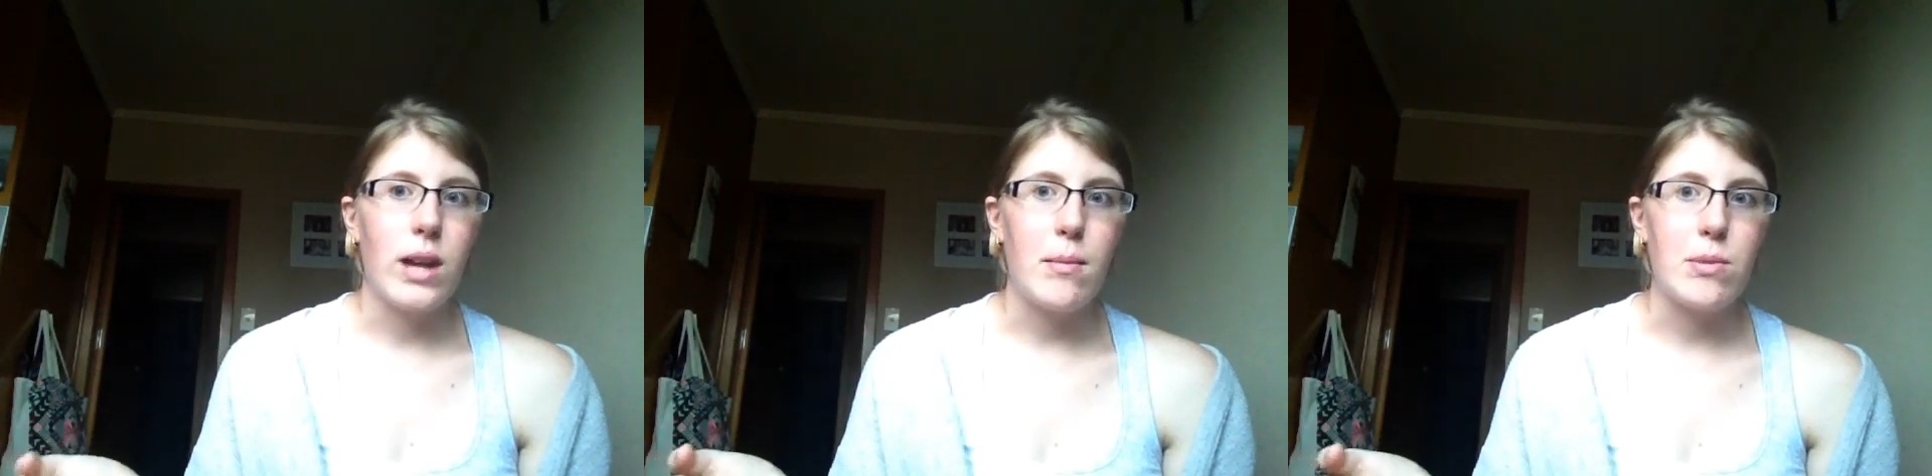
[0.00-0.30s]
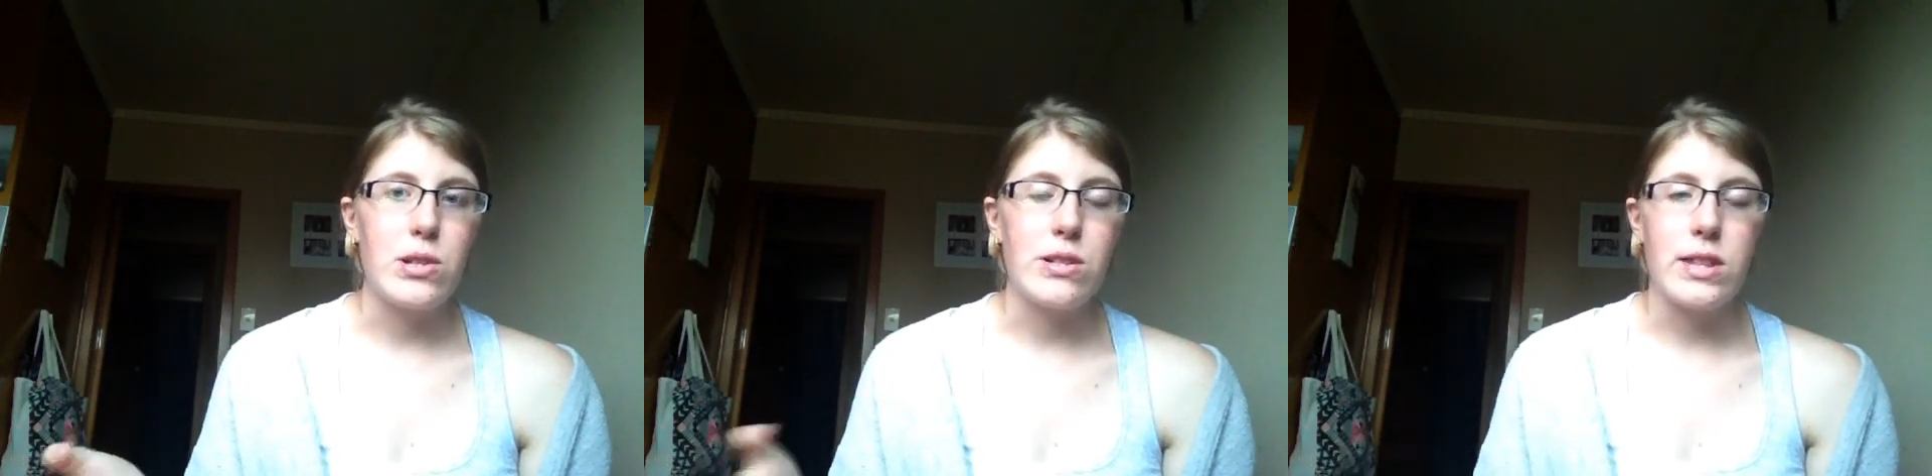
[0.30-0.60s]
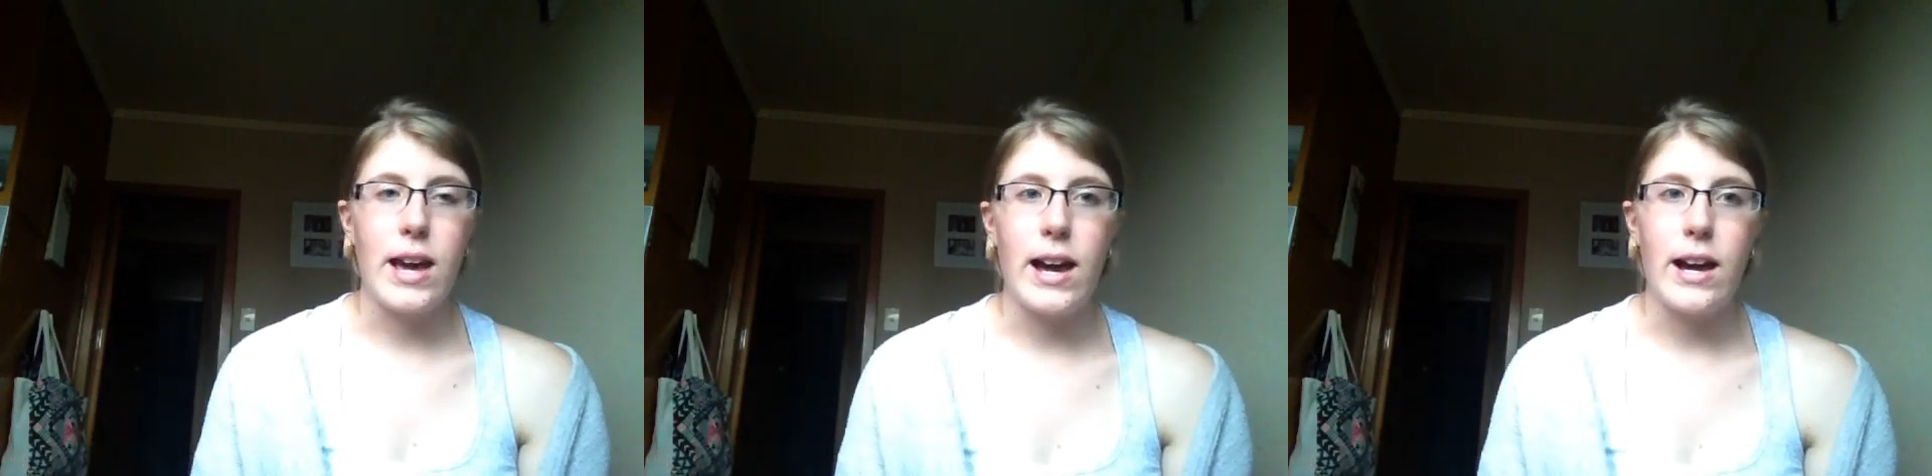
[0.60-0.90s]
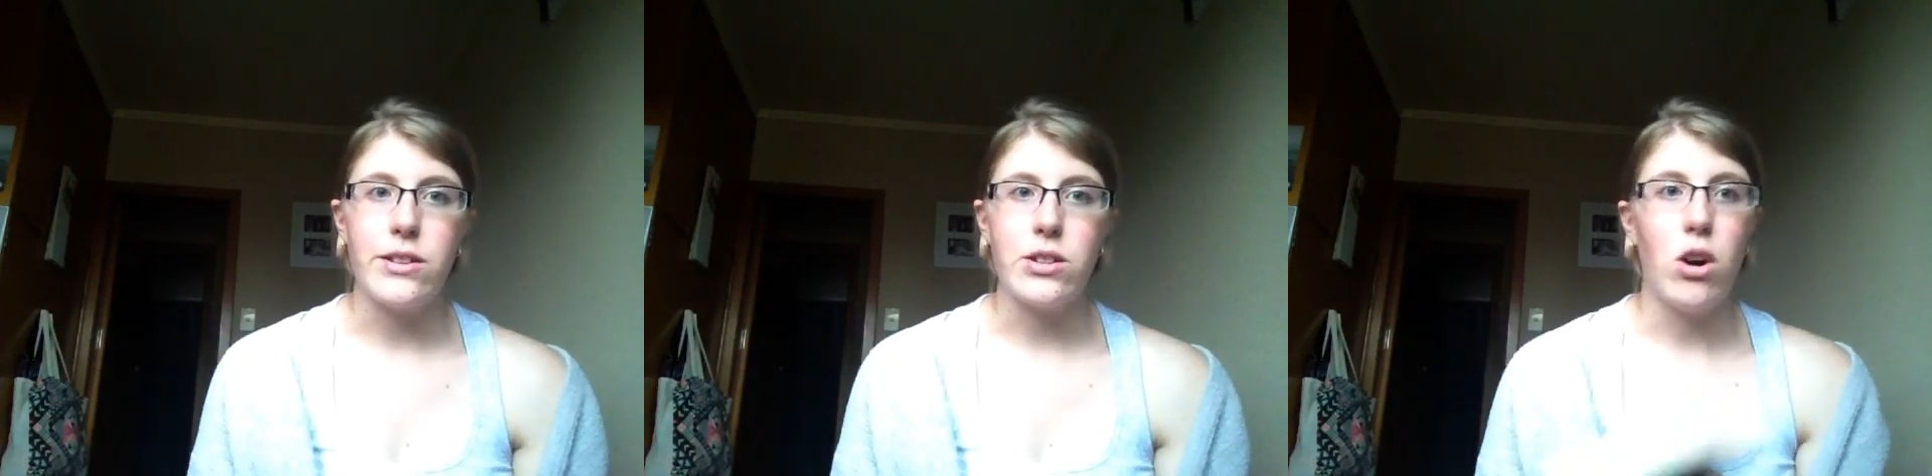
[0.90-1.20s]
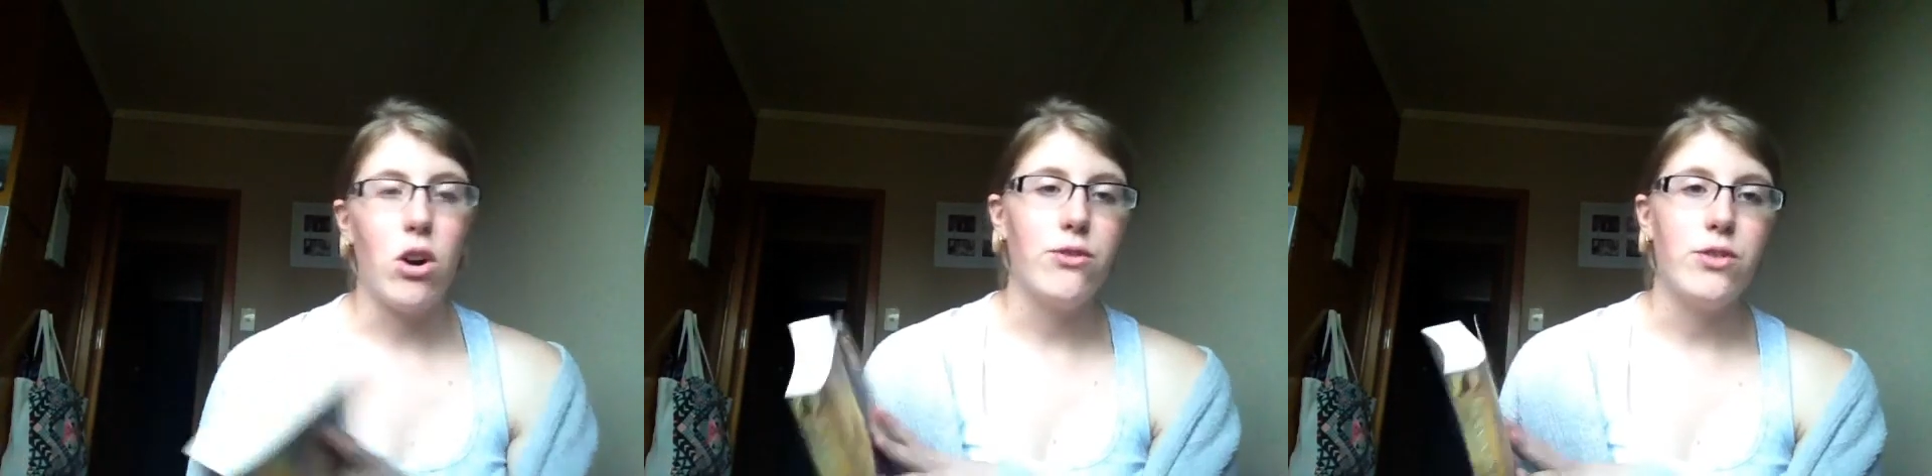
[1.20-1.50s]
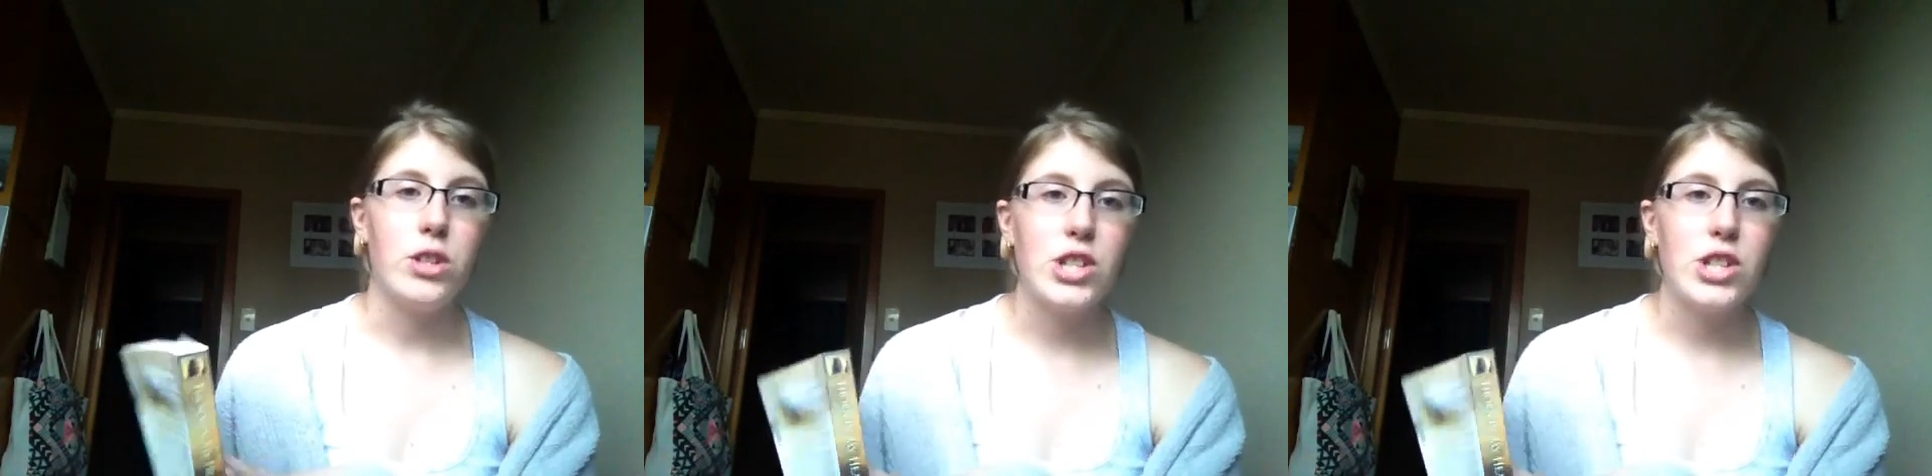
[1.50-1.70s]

captures the heart of